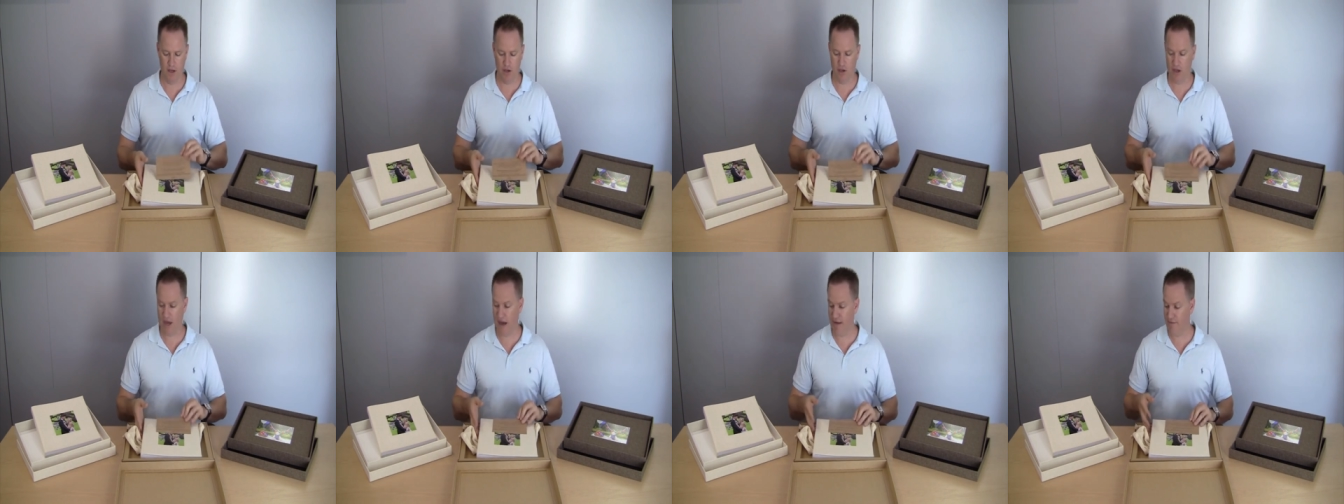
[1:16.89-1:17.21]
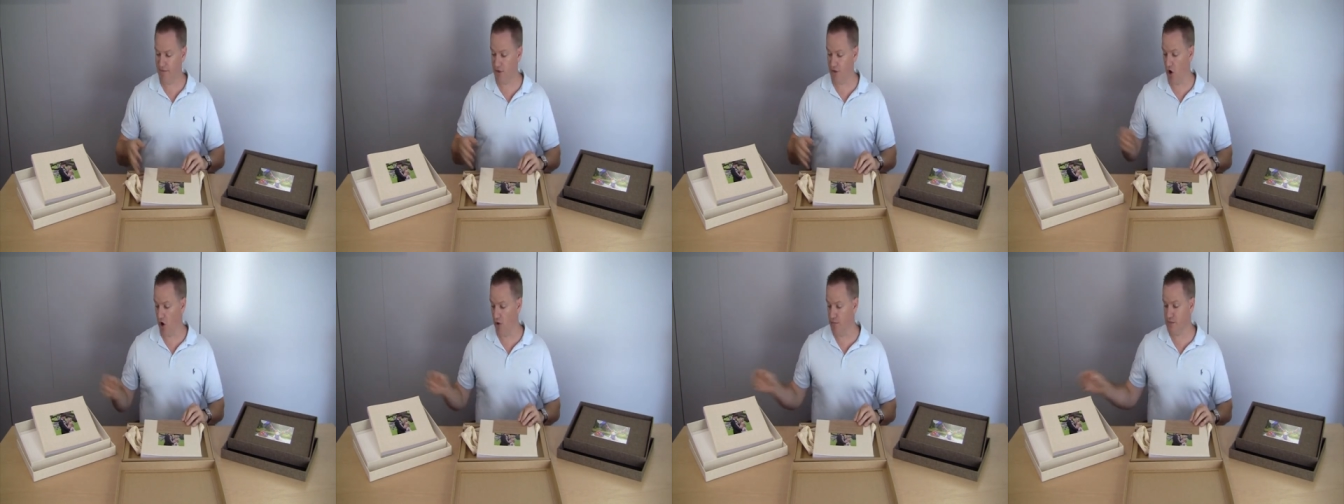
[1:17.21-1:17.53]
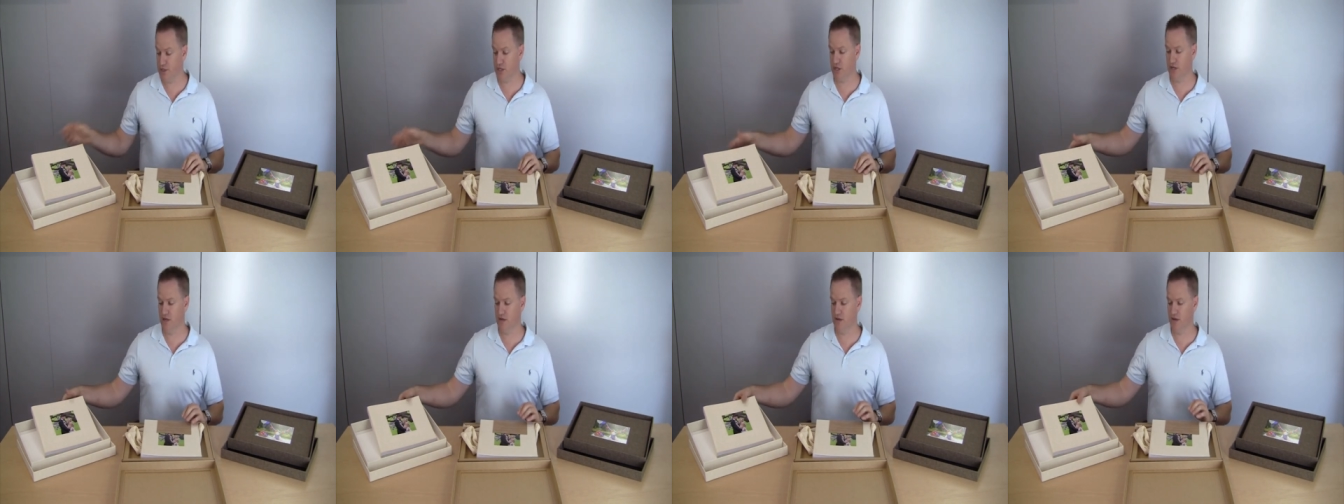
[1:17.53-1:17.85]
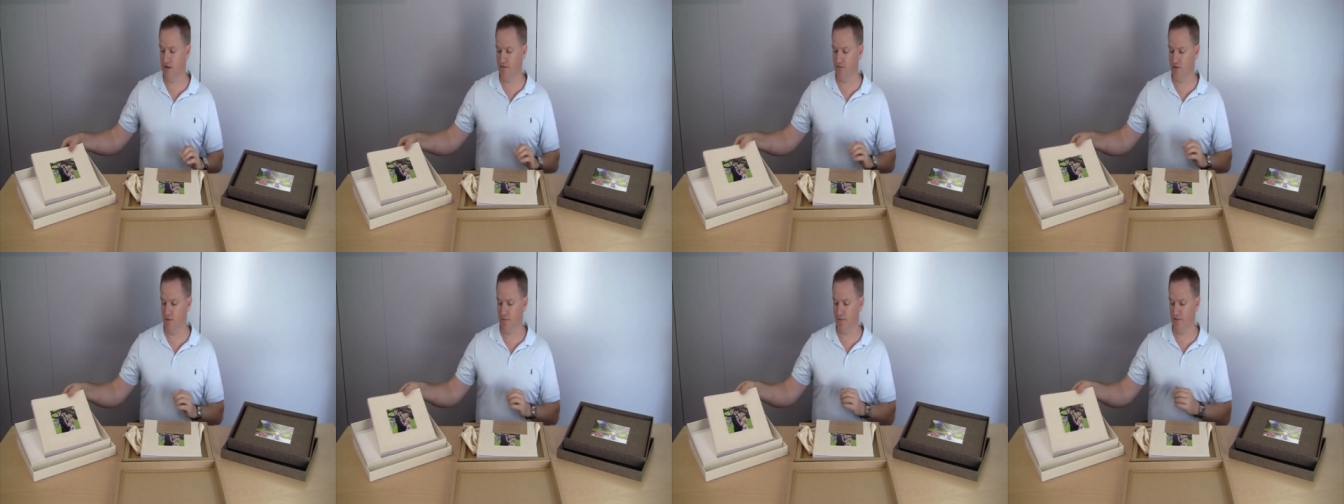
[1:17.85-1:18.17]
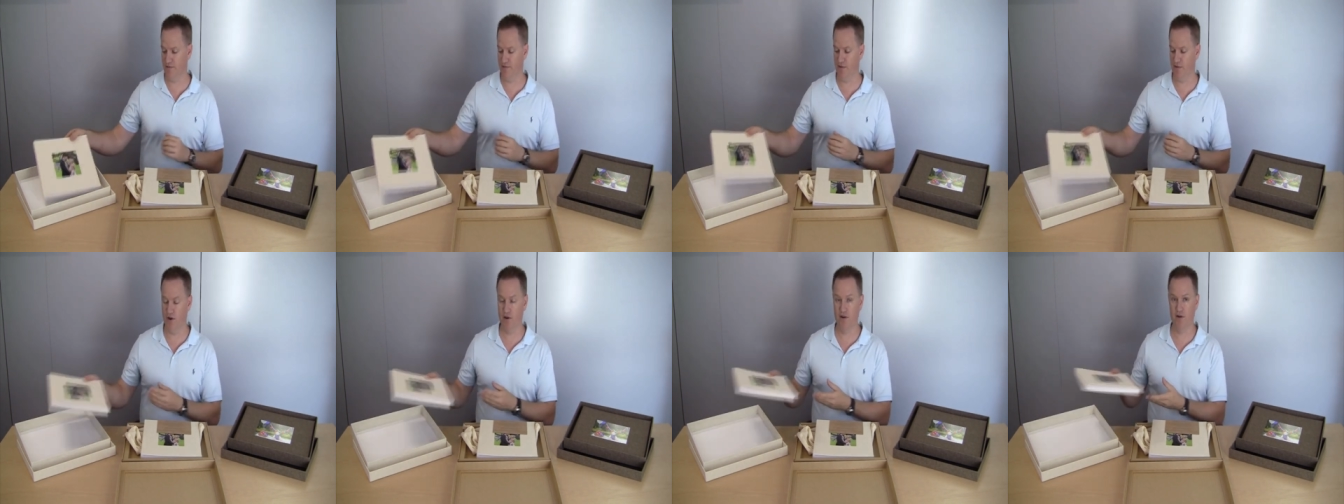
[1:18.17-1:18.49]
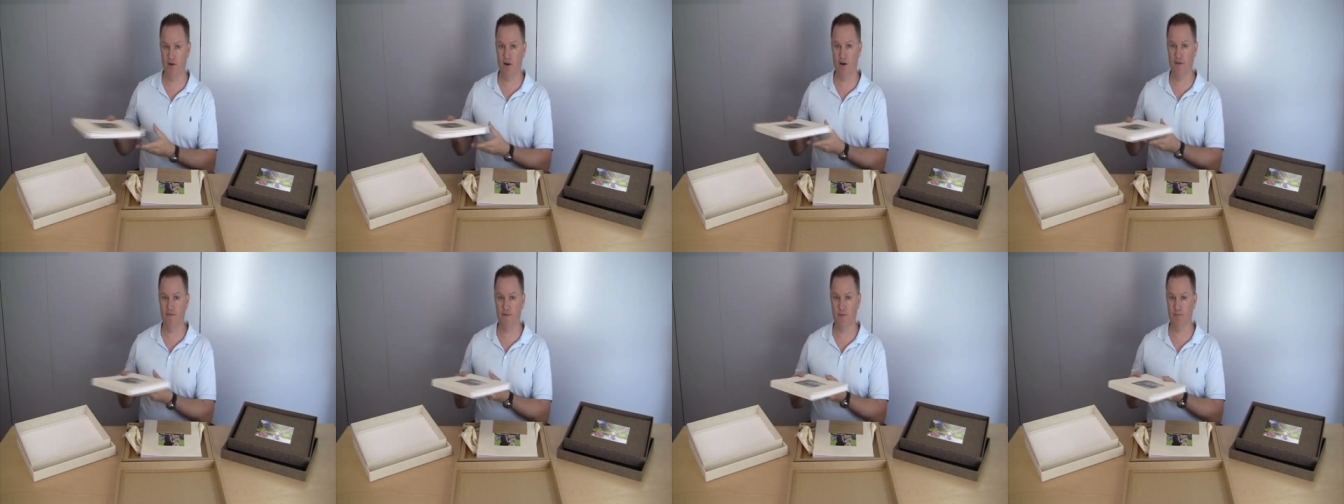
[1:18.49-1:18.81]
You have the option, if you
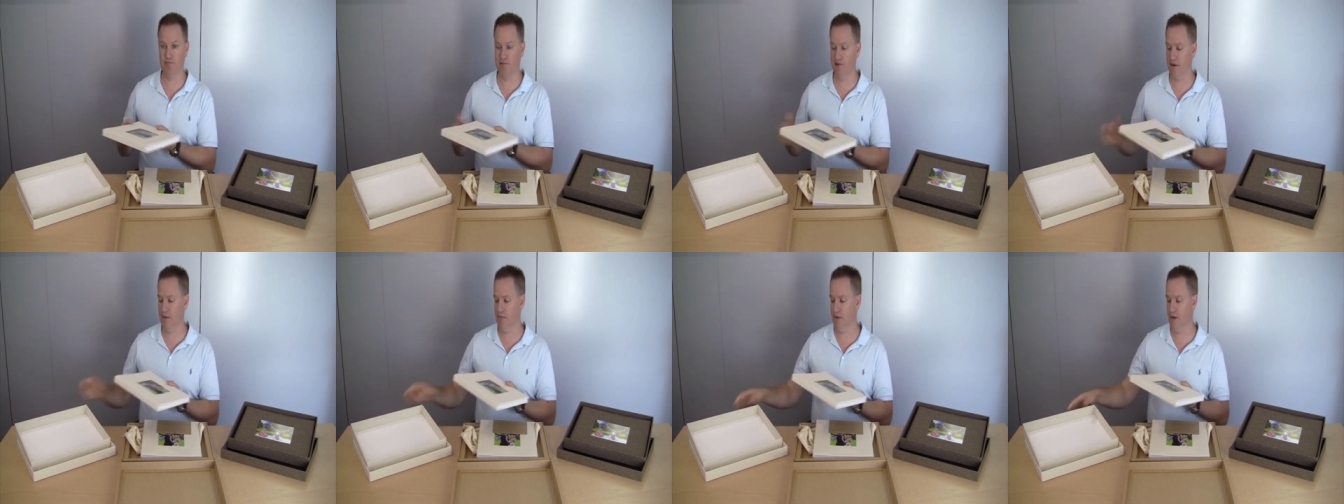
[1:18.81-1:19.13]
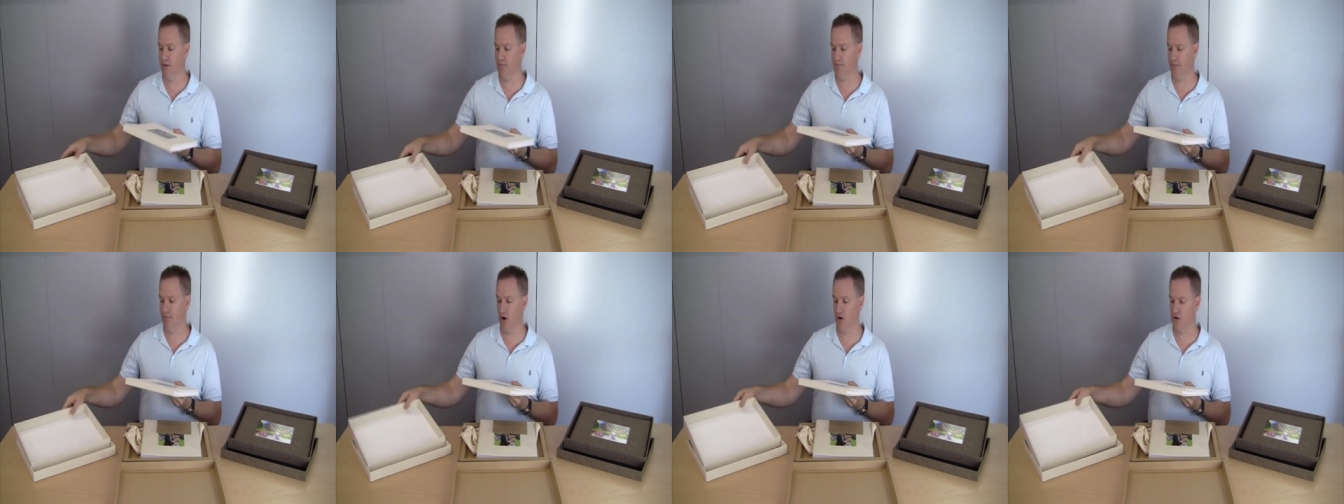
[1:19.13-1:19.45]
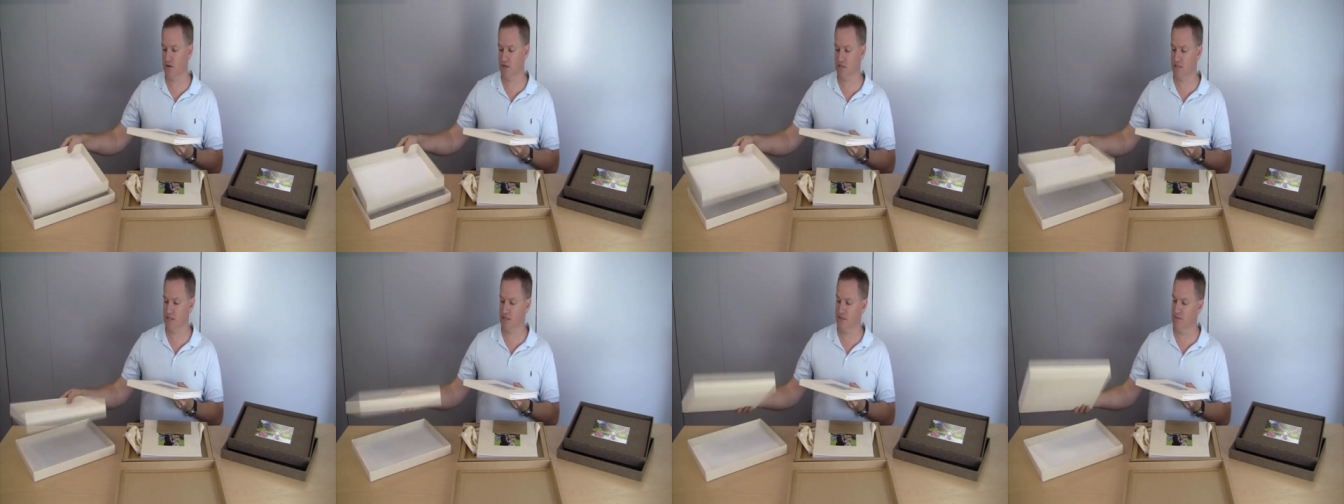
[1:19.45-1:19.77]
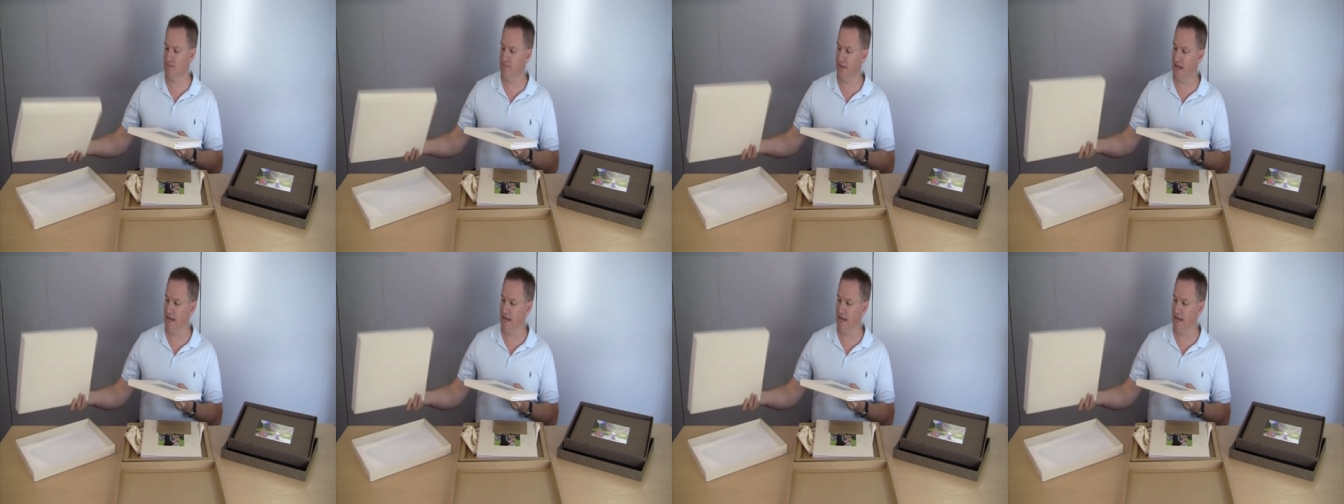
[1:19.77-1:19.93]
prefer, of a premium box